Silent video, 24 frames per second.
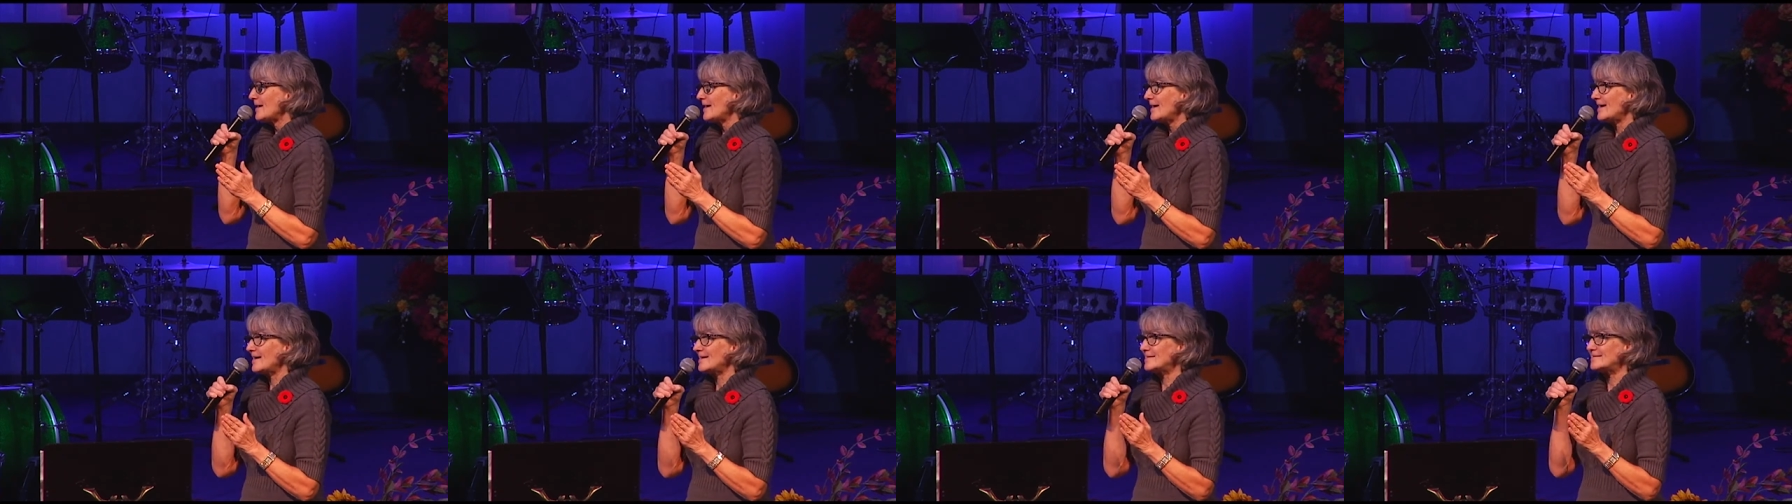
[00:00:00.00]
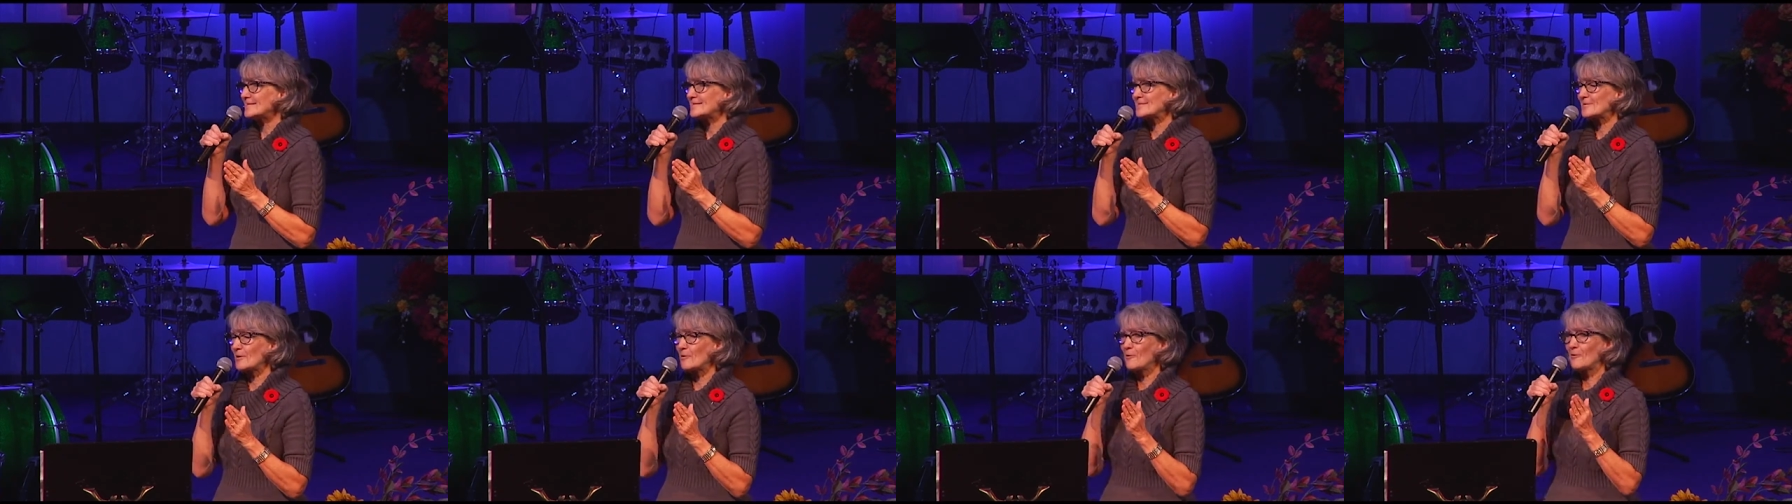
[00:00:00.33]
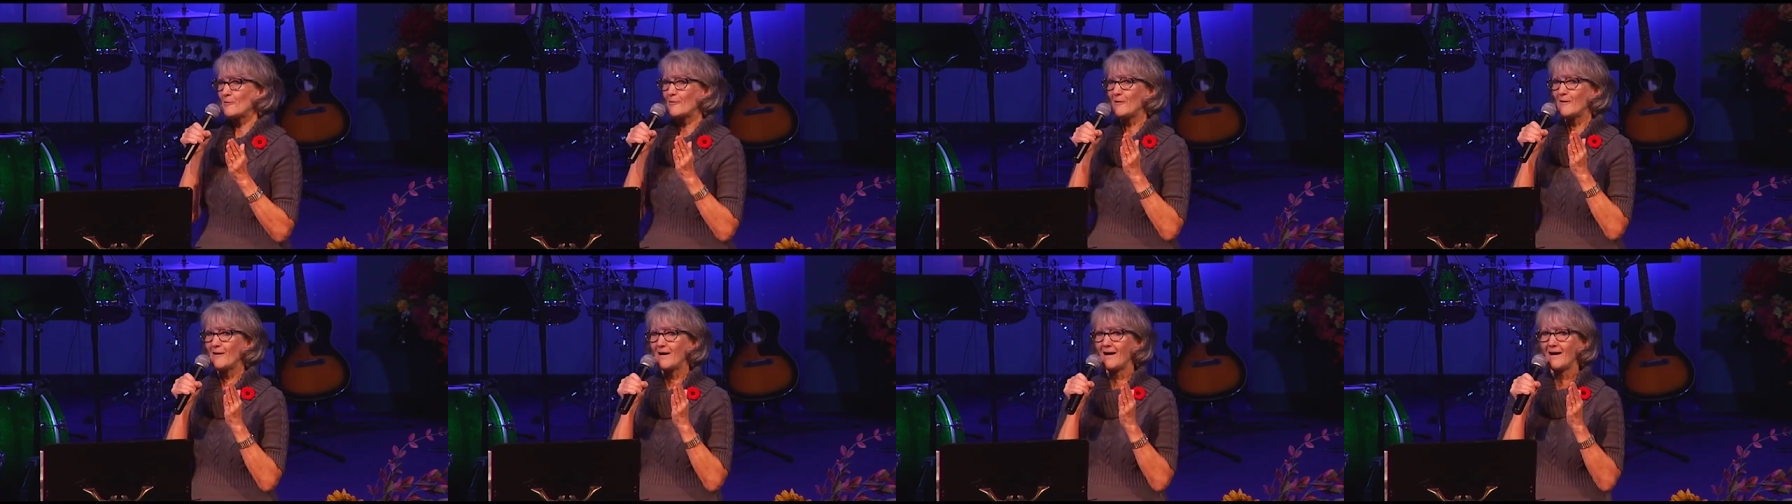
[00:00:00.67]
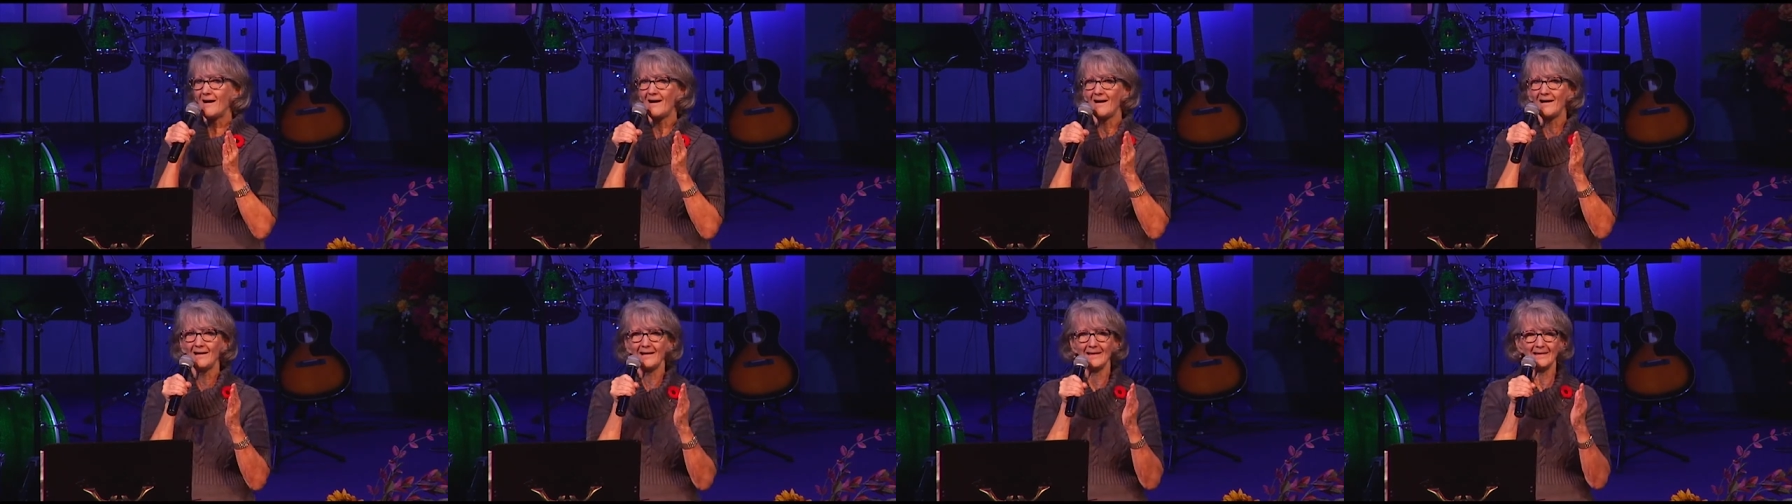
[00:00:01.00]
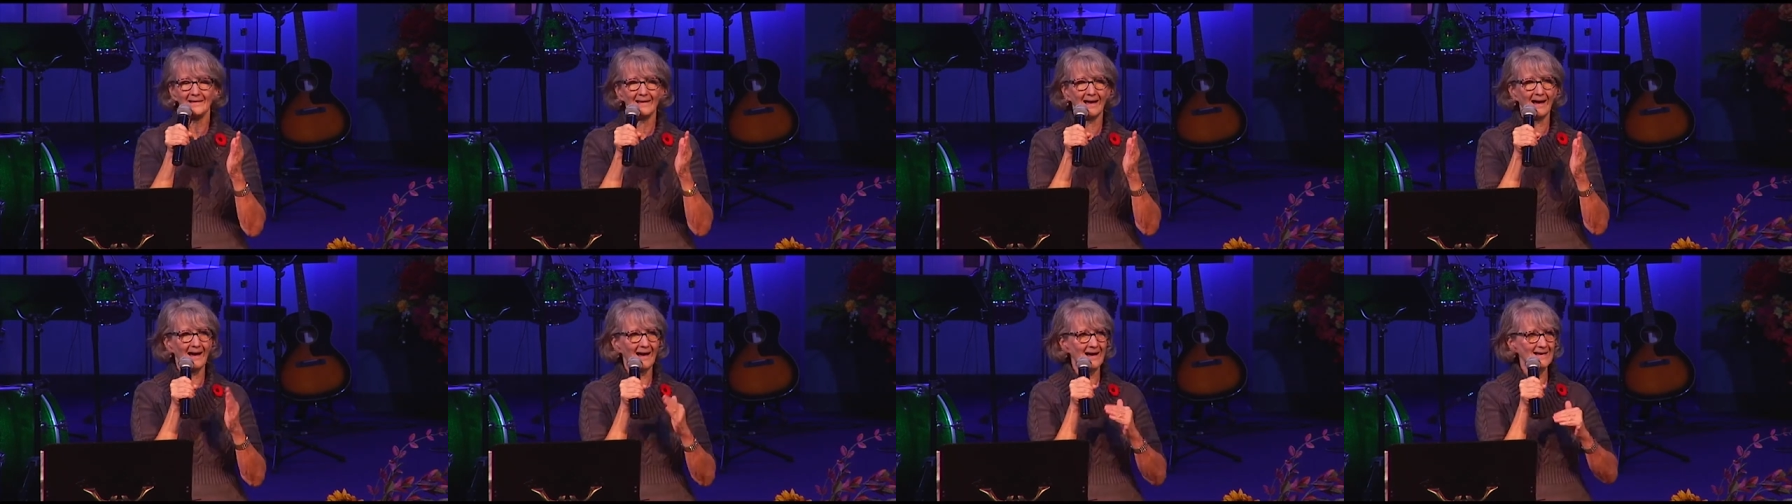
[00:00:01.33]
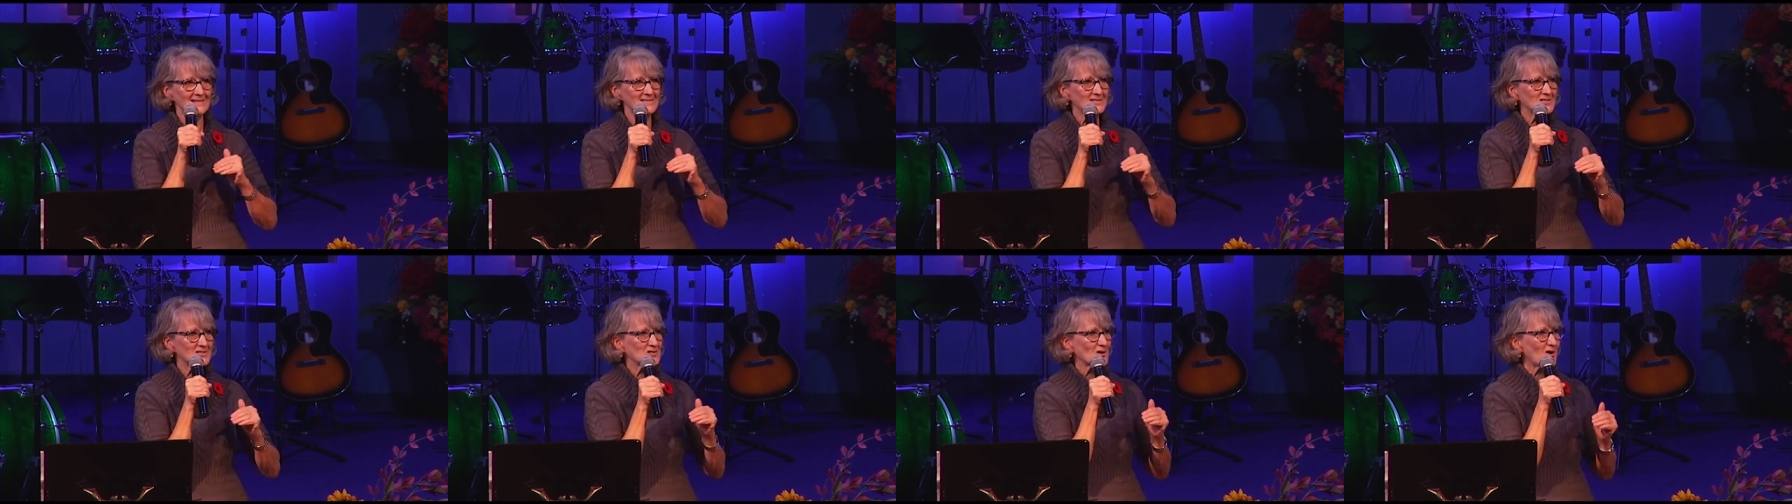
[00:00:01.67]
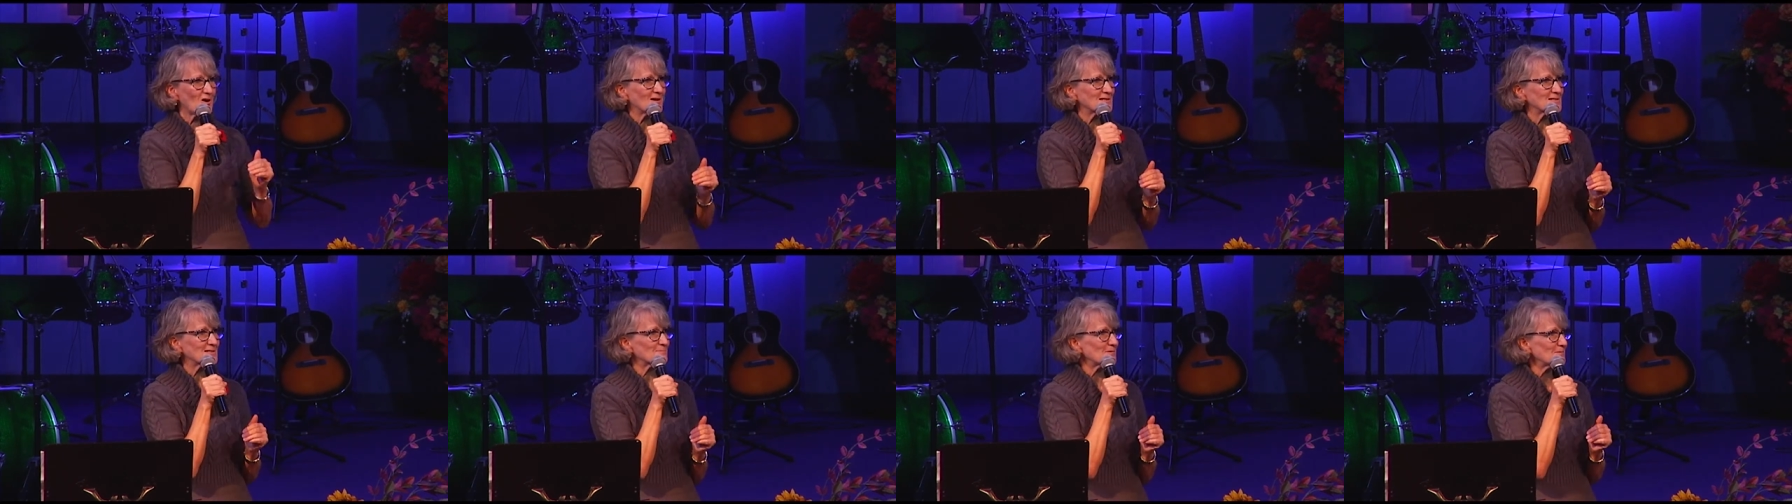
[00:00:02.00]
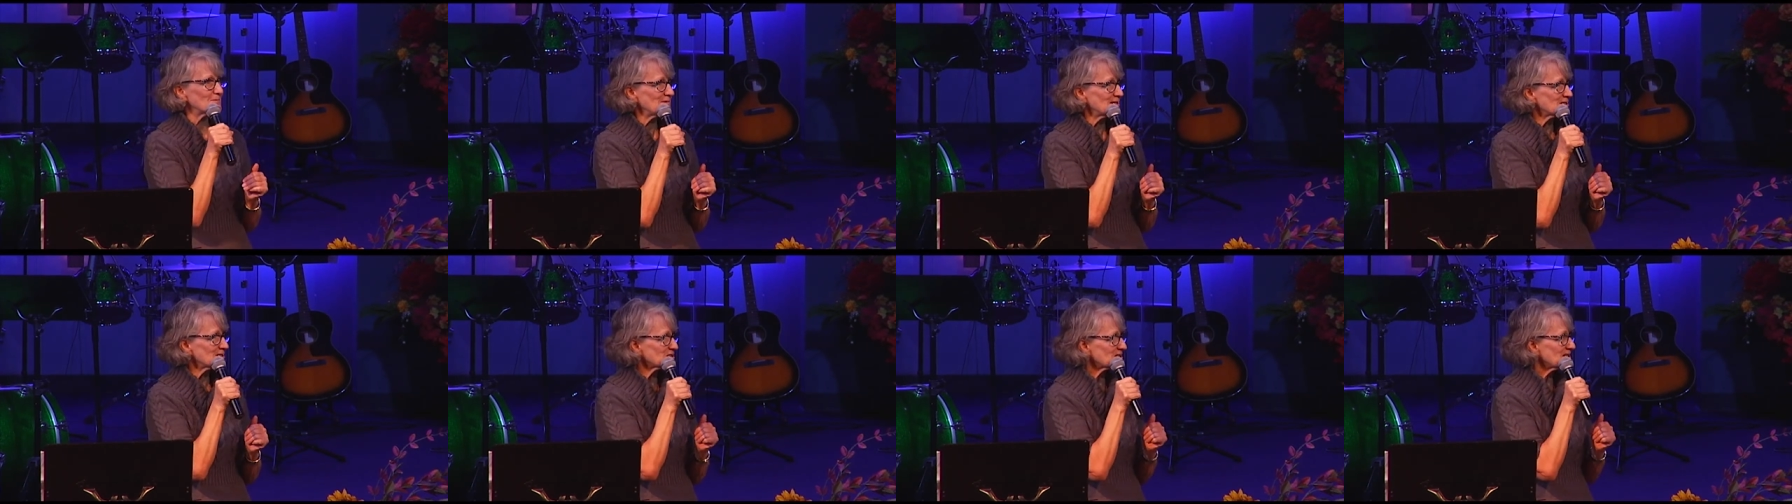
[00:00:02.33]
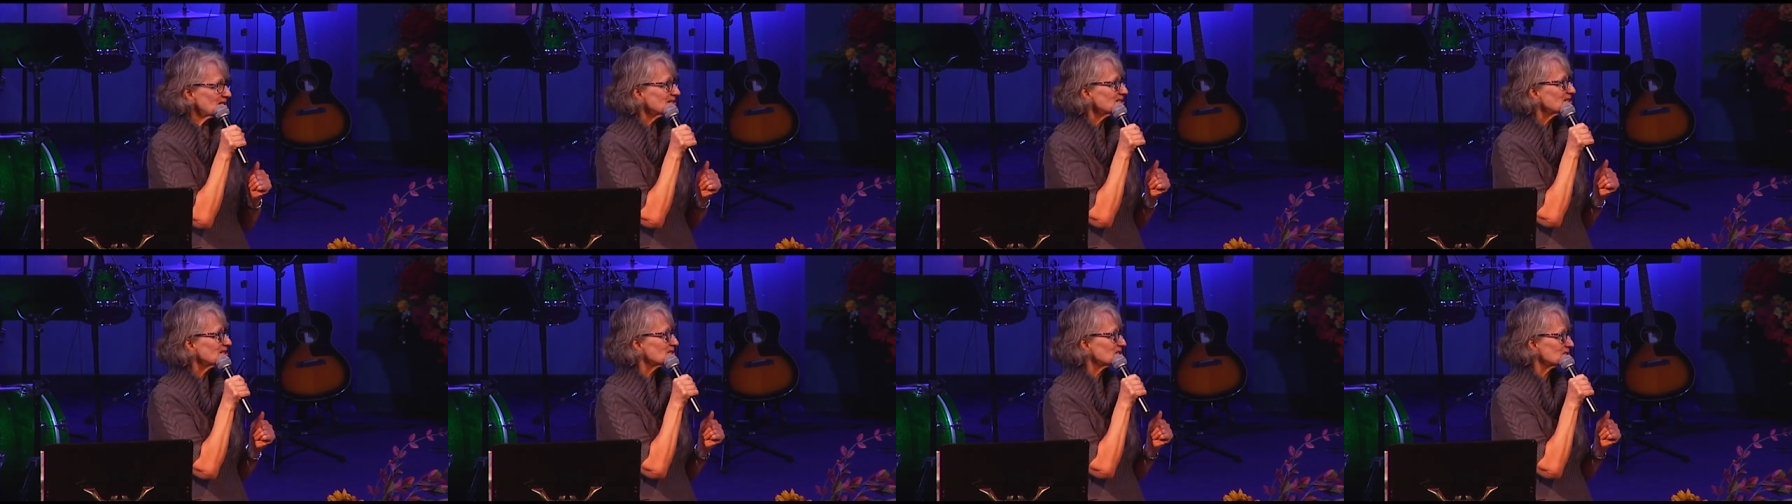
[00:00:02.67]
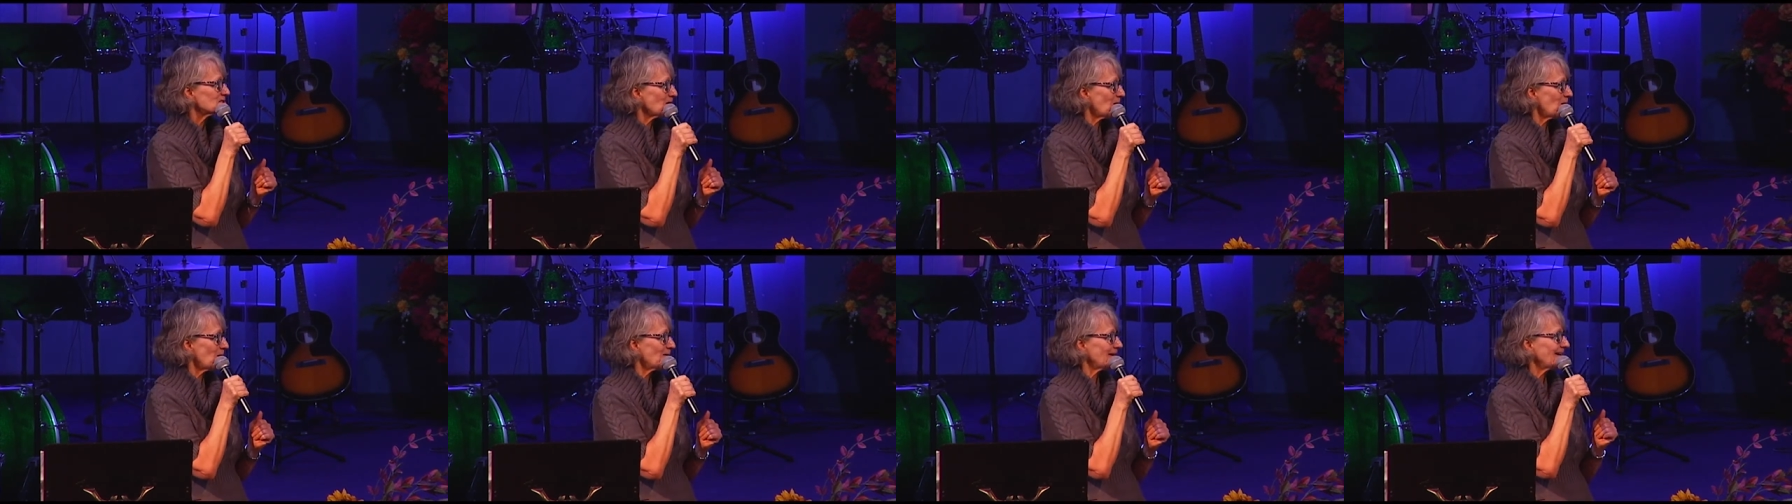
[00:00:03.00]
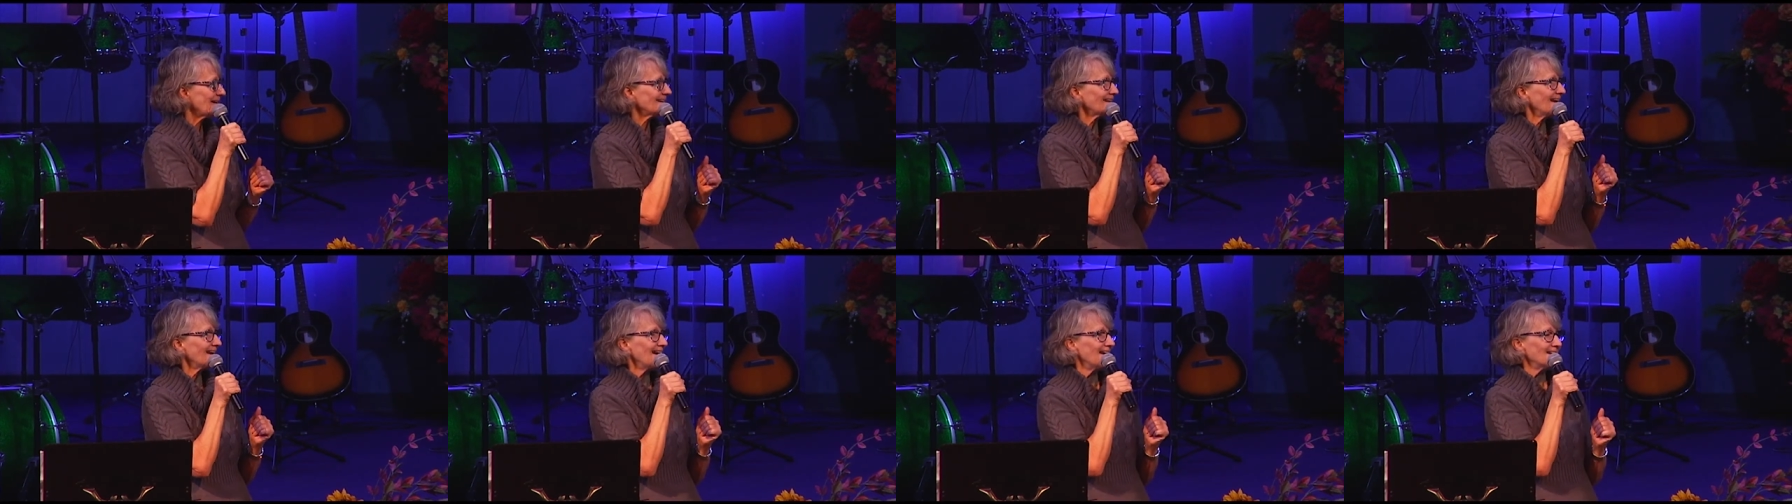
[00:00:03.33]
And so I asked John's permission to show it,